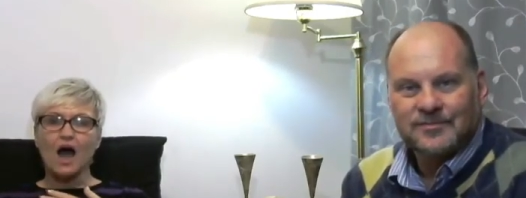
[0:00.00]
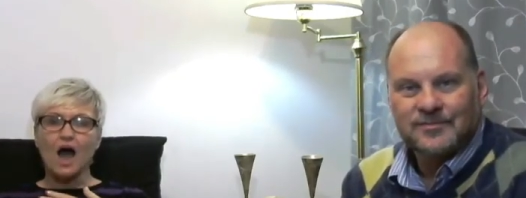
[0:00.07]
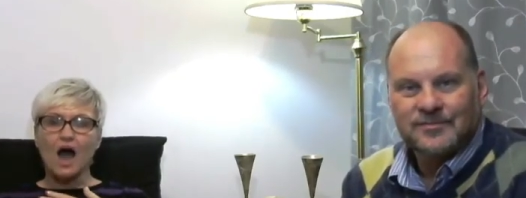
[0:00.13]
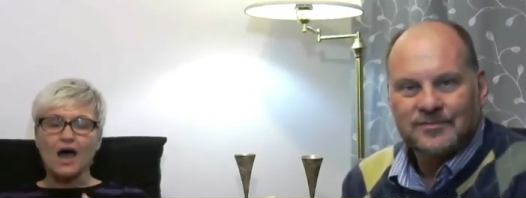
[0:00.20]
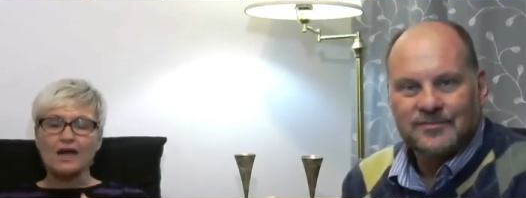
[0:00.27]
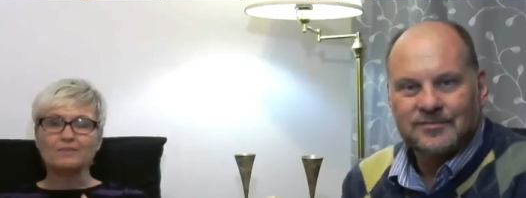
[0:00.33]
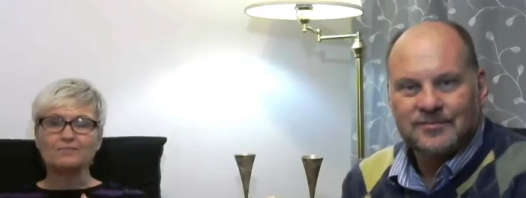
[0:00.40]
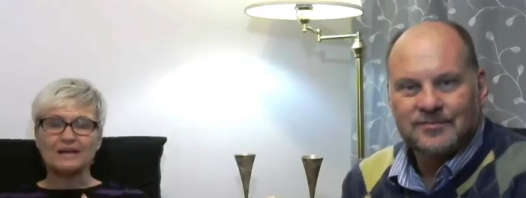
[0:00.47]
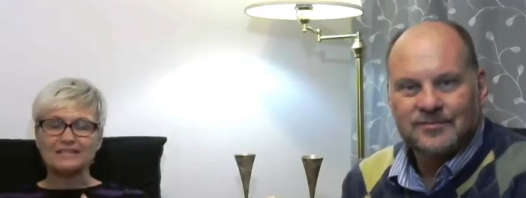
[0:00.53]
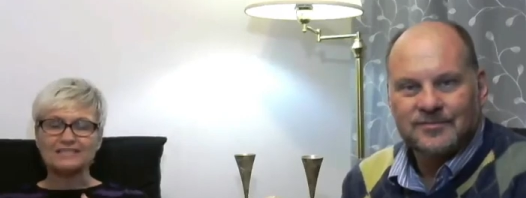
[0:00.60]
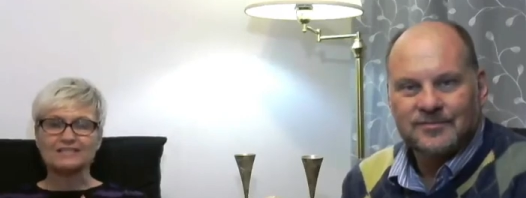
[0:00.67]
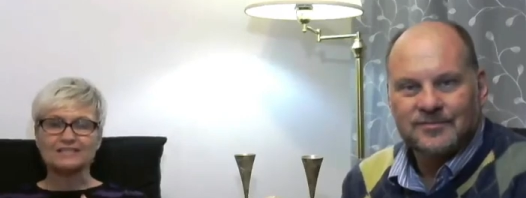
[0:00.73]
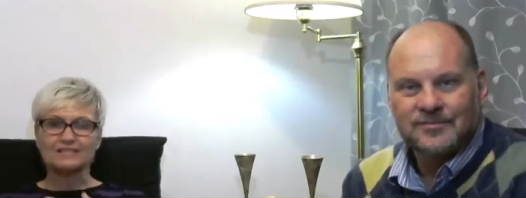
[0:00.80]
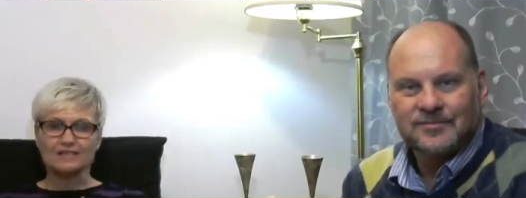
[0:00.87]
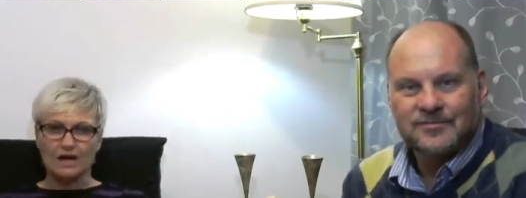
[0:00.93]
Speaker 1: I
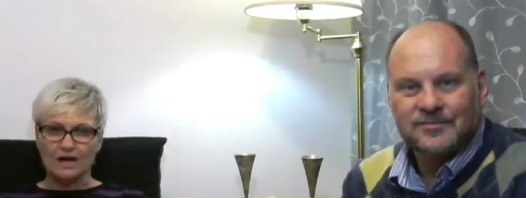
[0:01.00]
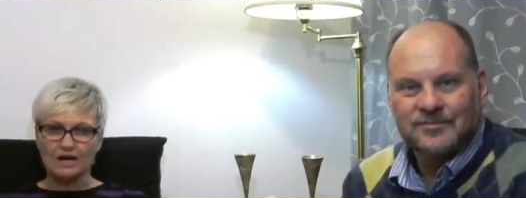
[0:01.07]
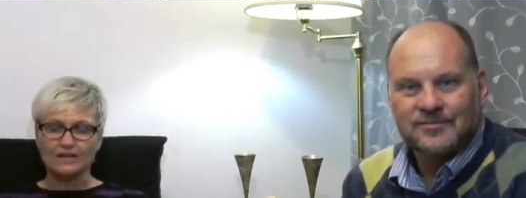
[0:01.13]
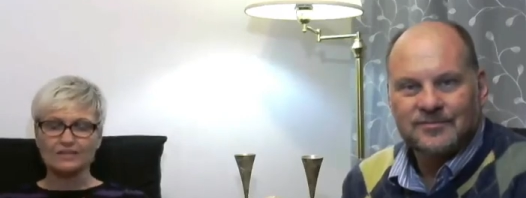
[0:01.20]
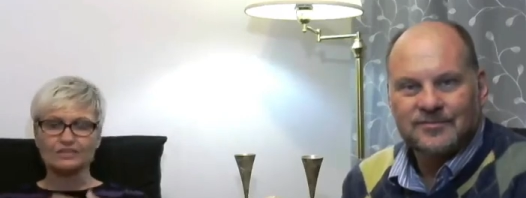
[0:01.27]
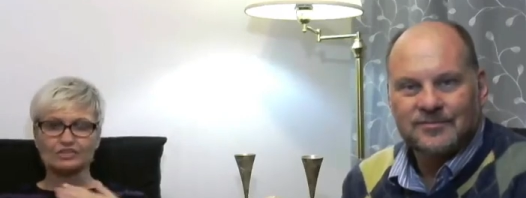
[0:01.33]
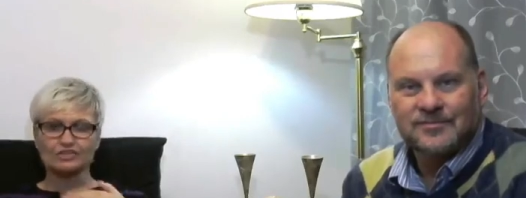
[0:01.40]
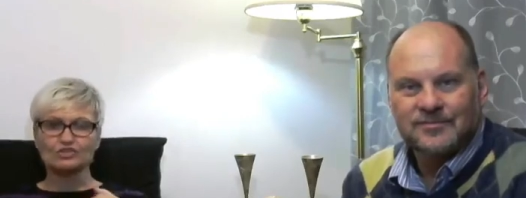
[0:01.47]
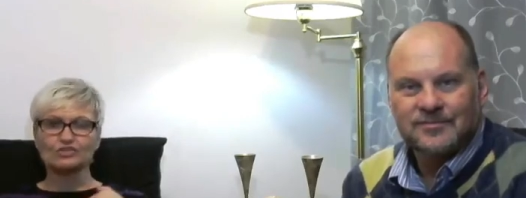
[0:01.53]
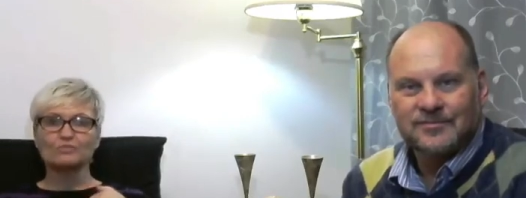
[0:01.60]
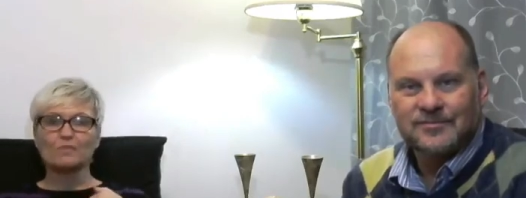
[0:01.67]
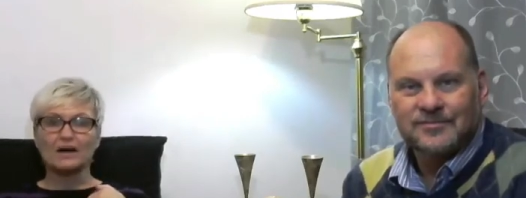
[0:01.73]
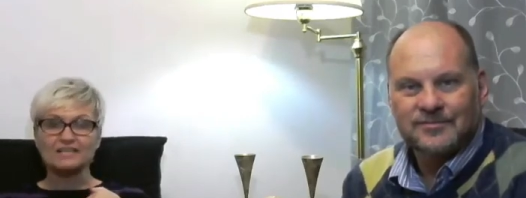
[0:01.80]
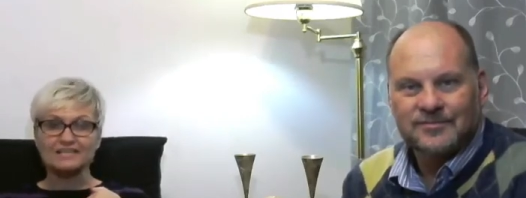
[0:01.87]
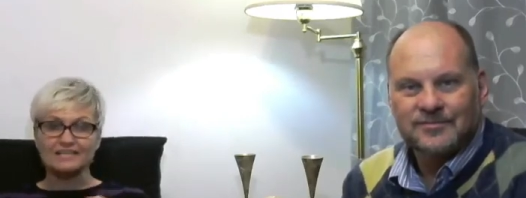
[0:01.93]
must die to
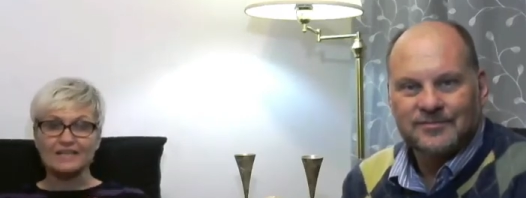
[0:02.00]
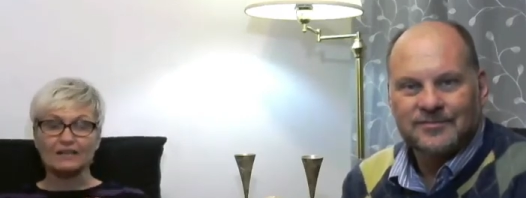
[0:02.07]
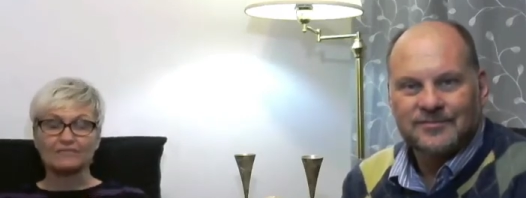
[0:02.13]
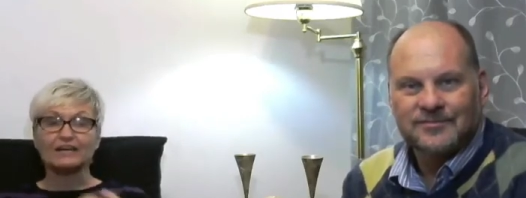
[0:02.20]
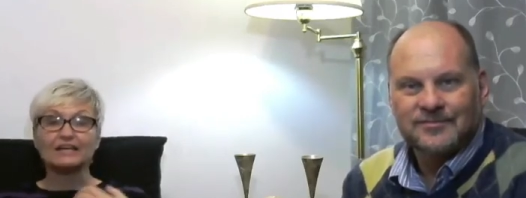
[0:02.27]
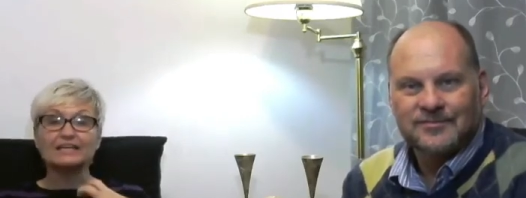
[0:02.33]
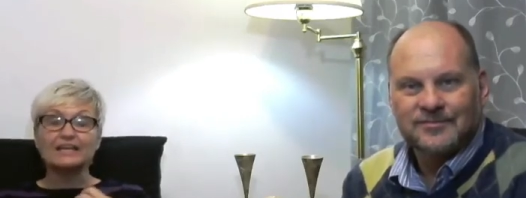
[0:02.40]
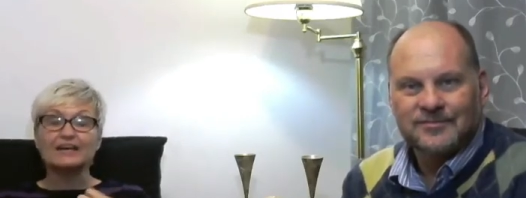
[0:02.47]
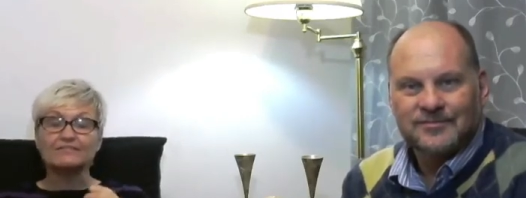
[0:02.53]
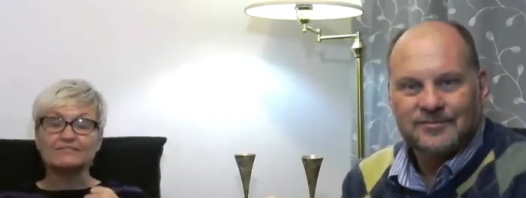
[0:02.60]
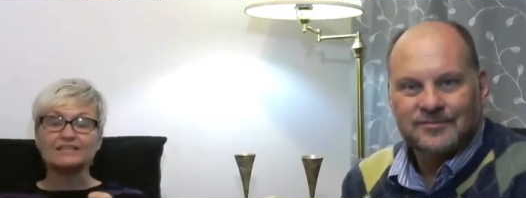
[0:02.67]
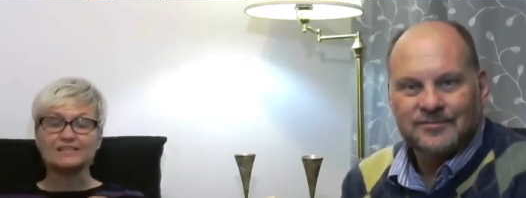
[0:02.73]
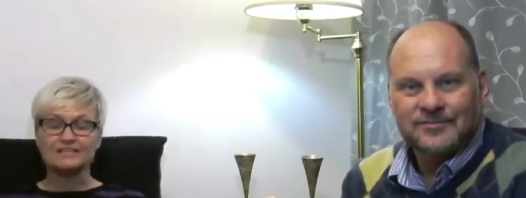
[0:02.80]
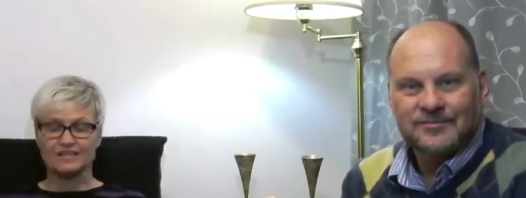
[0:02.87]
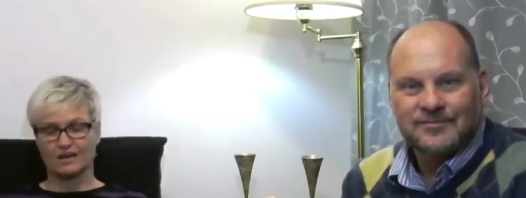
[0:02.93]
myself, a
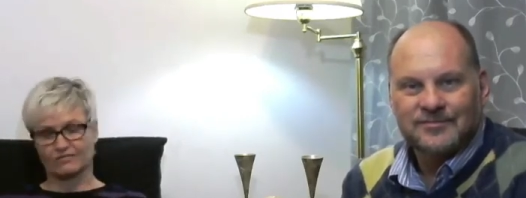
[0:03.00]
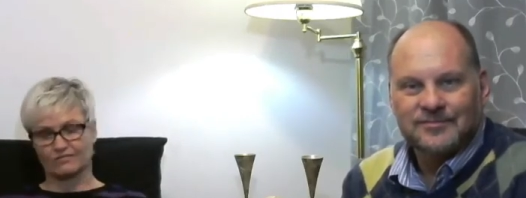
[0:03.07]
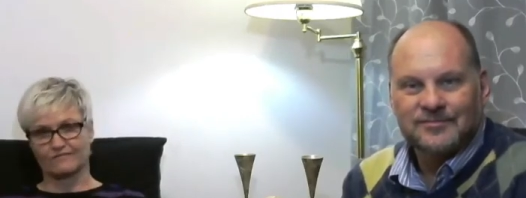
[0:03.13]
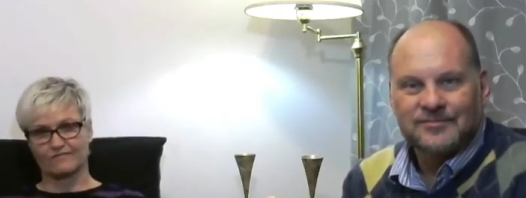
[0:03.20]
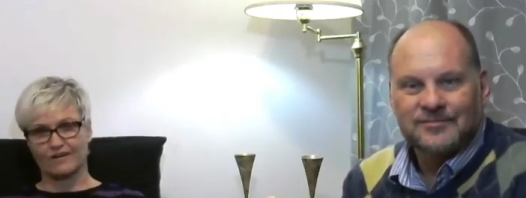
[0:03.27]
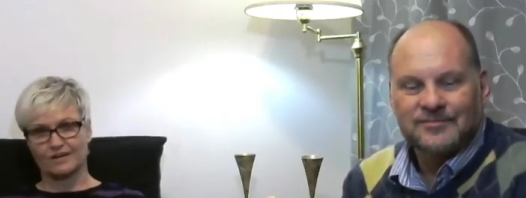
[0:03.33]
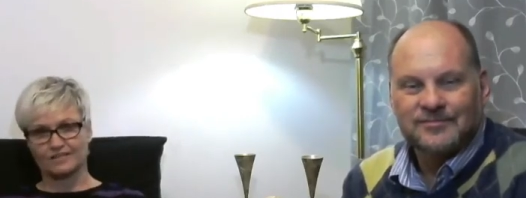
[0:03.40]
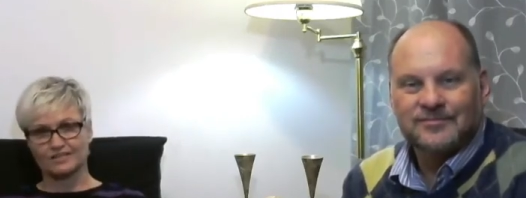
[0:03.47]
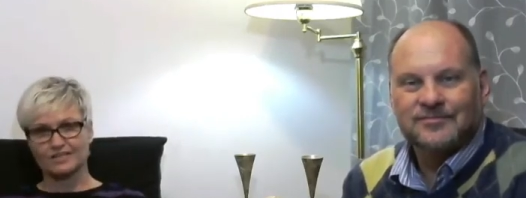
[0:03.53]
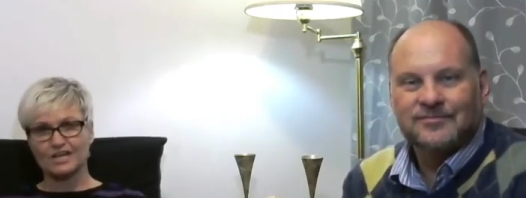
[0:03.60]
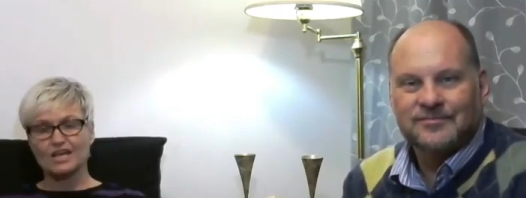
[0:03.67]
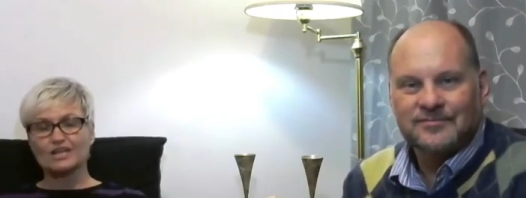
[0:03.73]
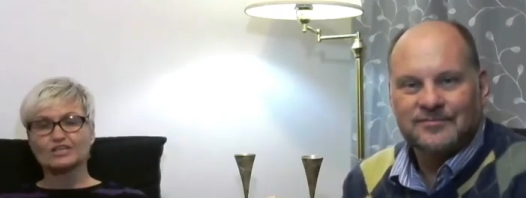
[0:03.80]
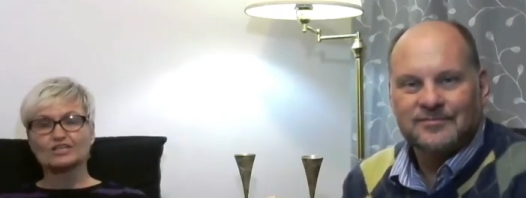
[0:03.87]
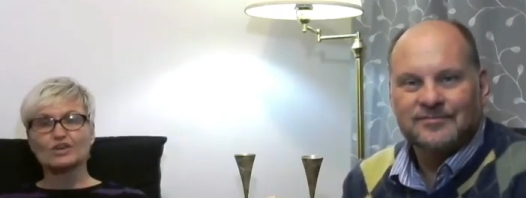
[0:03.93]
living sacrifice.
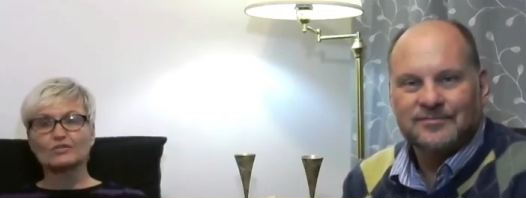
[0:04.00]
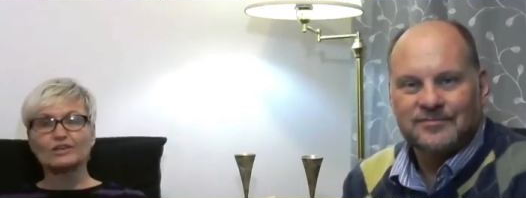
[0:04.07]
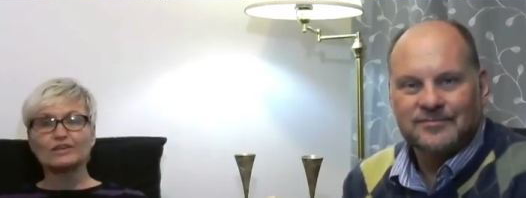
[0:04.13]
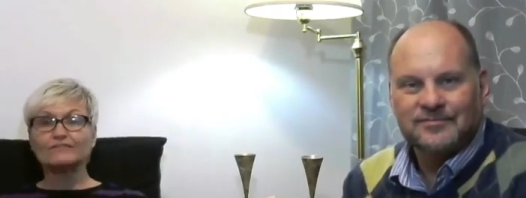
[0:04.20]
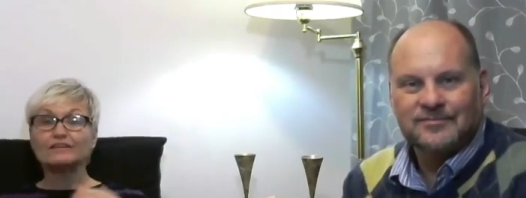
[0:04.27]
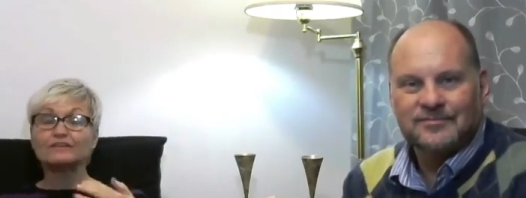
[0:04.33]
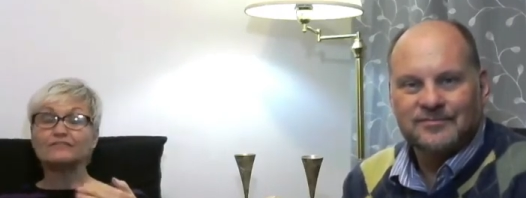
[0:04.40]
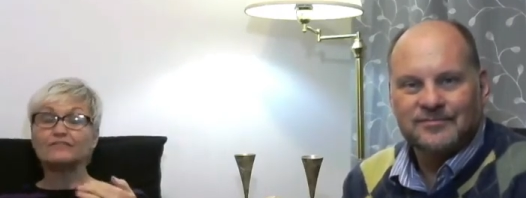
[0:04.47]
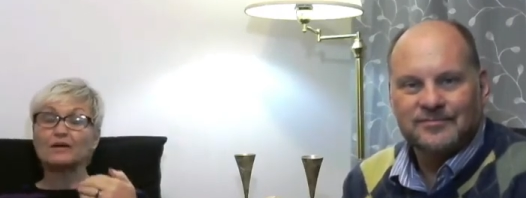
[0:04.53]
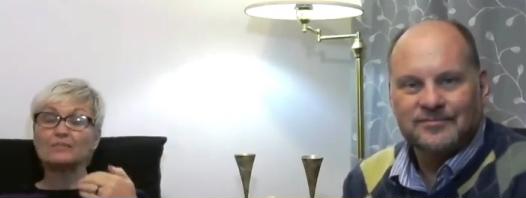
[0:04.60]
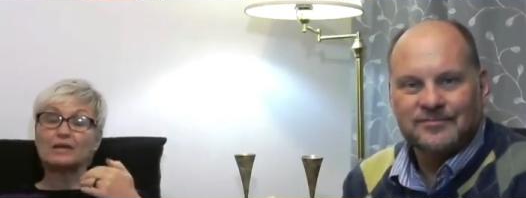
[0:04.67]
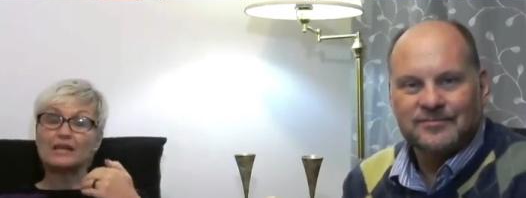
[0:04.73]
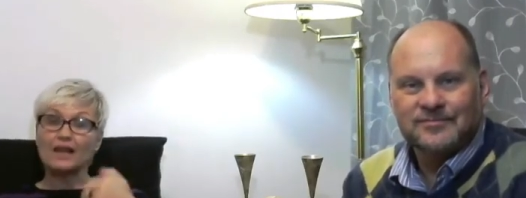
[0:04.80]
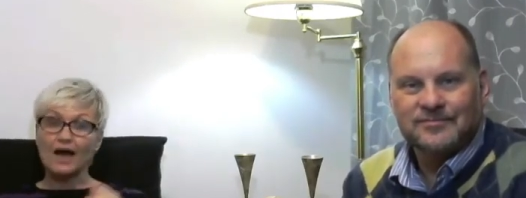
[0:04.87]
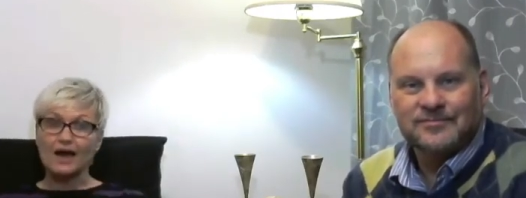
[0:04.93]
So even if
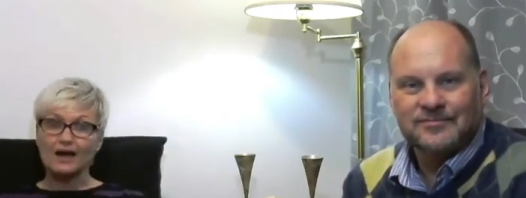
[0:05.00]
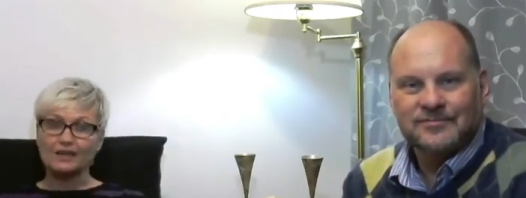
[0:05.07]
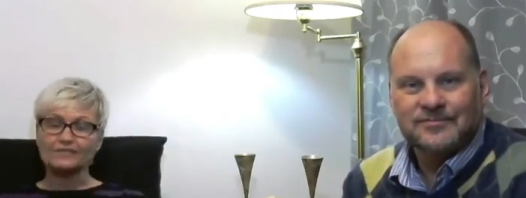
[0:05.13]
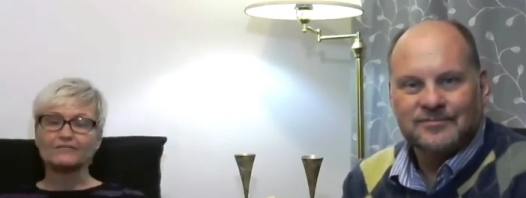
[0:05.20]
I'm alive,